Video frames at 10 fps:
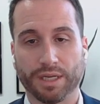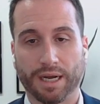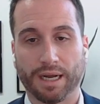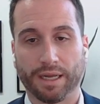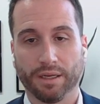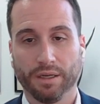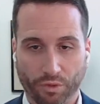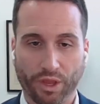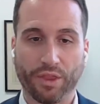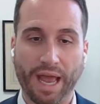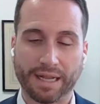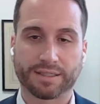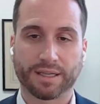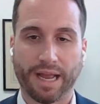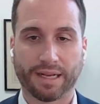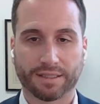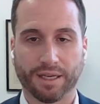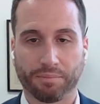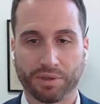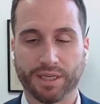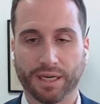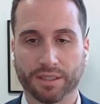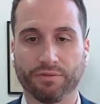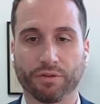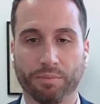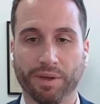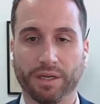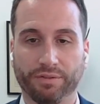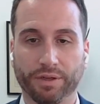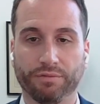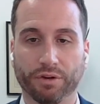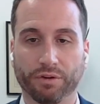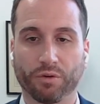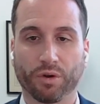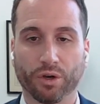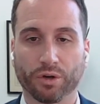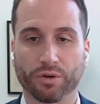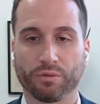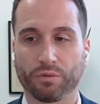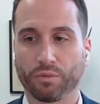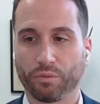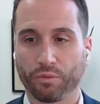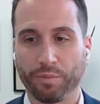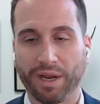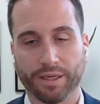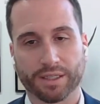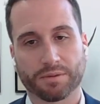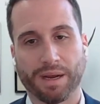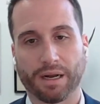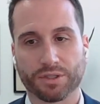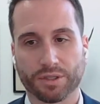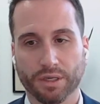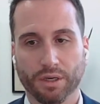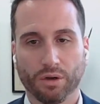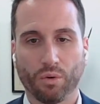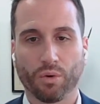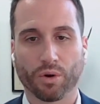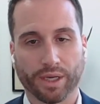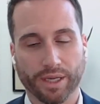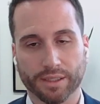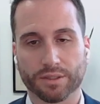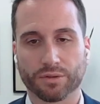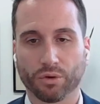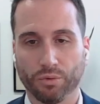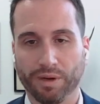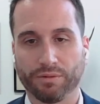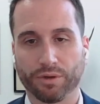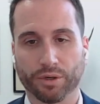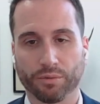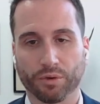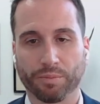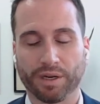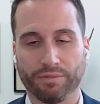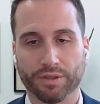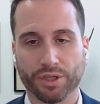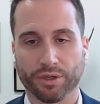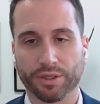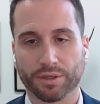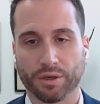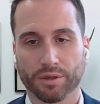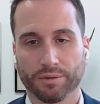die. And that's asset protected for the benefit of your remaining spouse or kids or whomever your beneficiaries are.